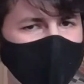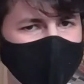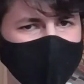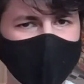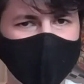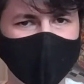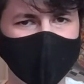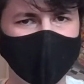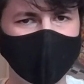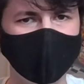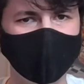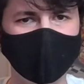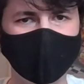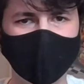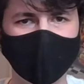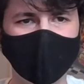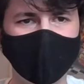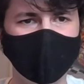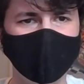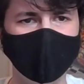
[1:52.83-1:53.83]
around
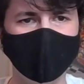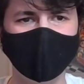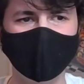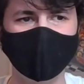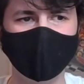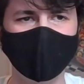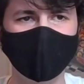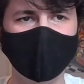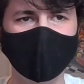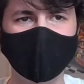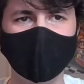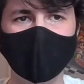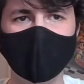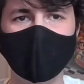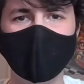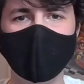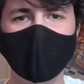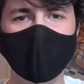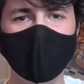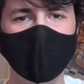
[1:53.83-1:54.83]

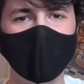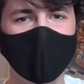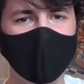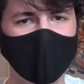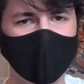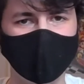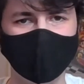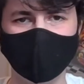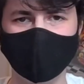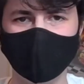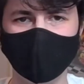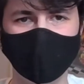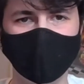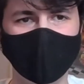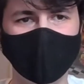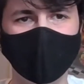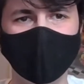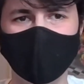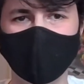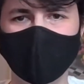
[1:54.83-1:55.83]
the house
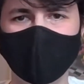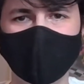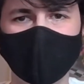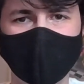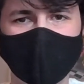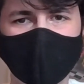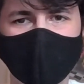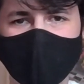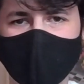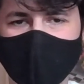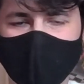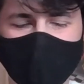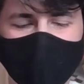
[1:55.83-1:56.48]
or just